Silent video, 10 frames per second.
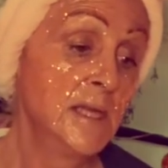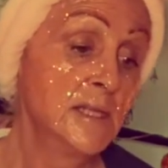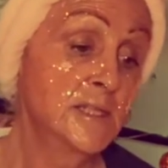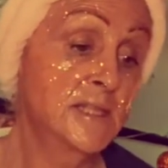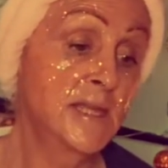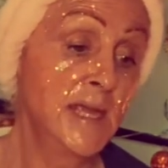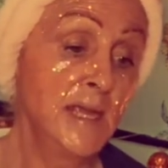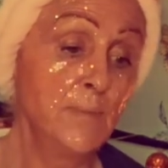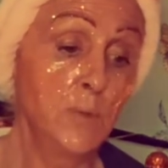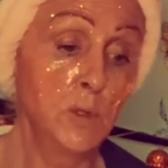
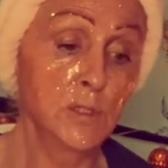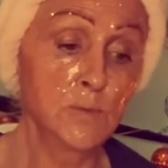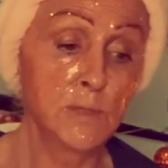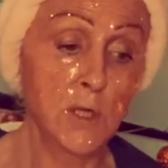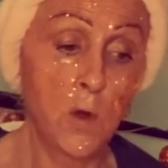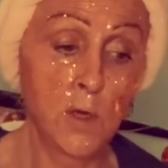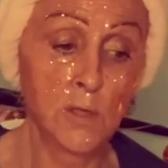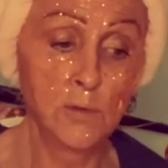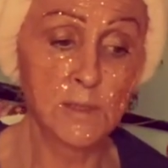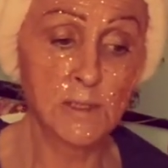Skateboards were
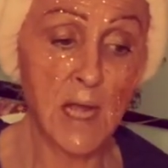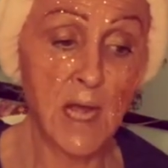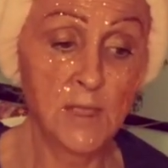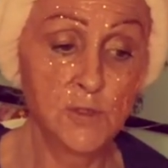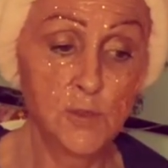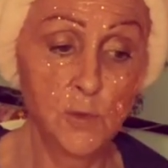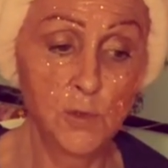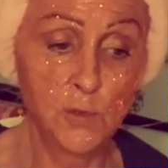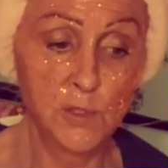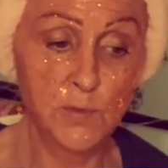oiled and
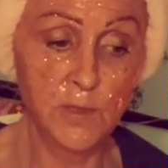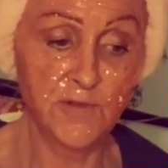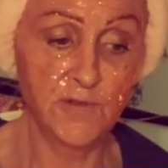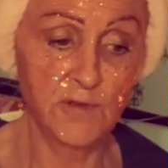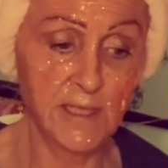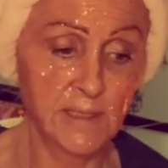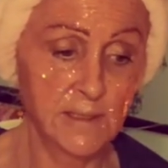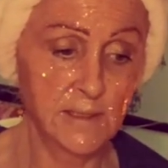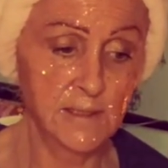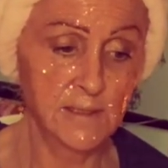yo-yos were
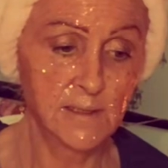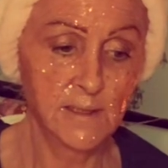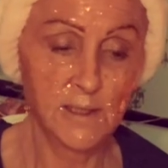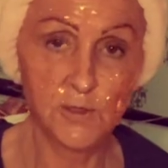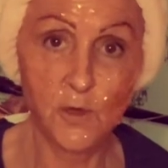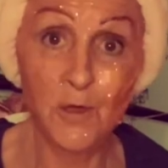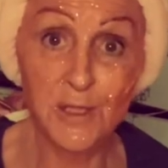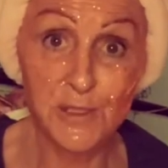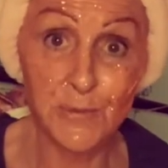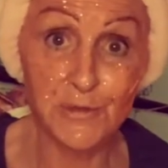threaded.
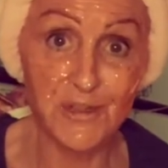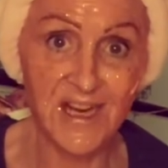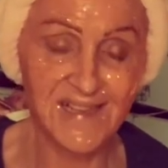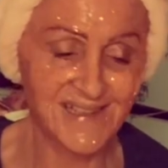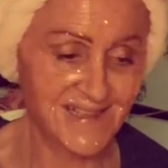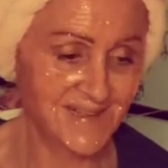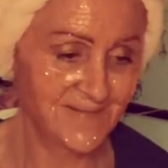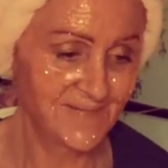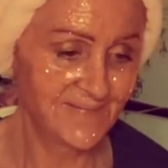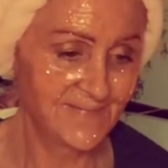Dollies were dressed.
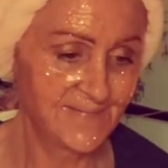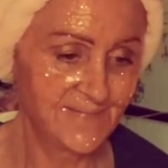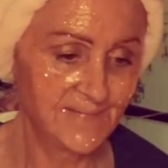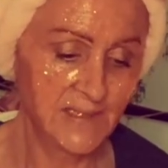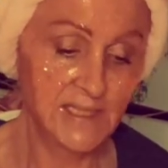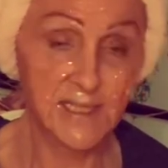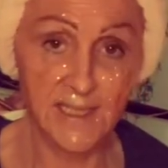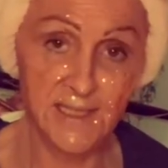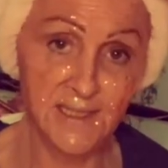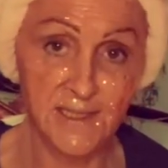And
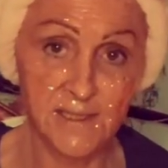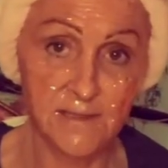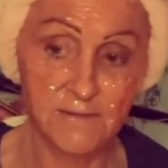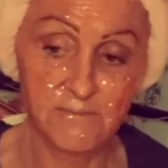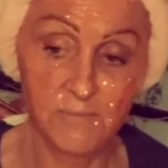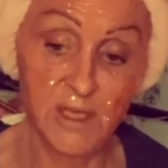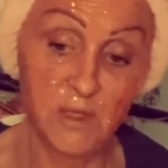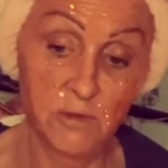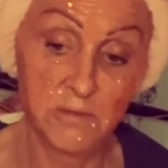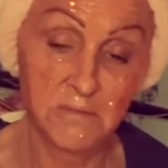teddies,
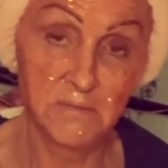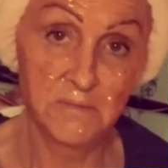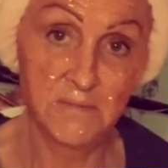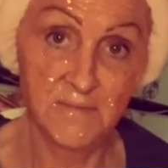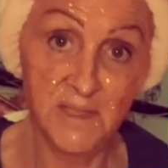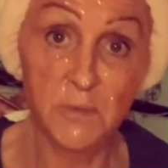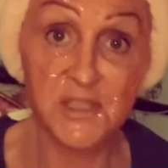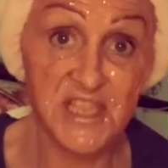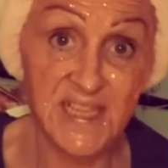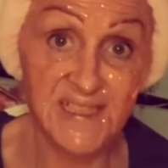well, they were
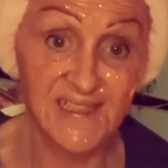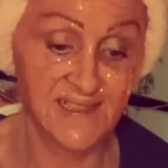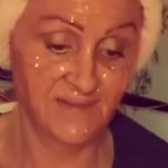tedded.